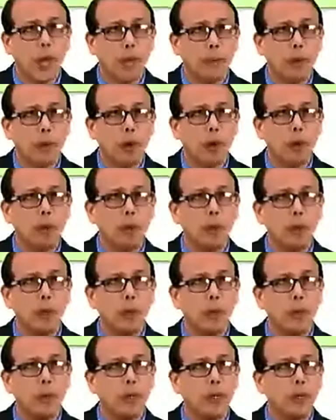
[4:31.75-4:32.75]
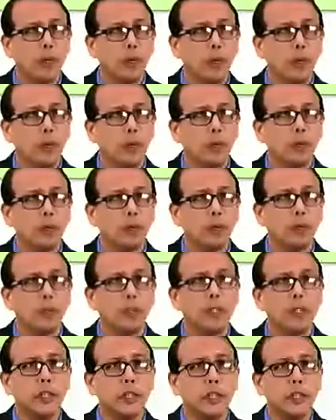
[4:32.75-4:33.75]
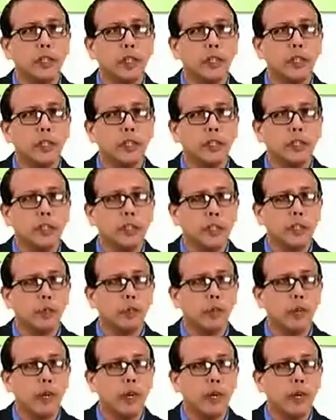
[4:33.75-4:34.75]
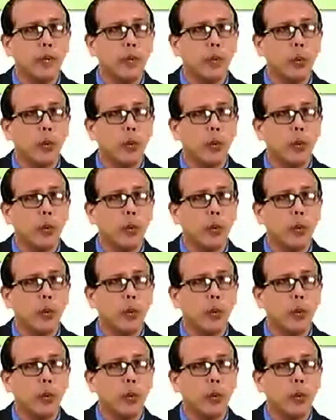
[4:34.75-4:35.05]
upon 1.2, which is 6.28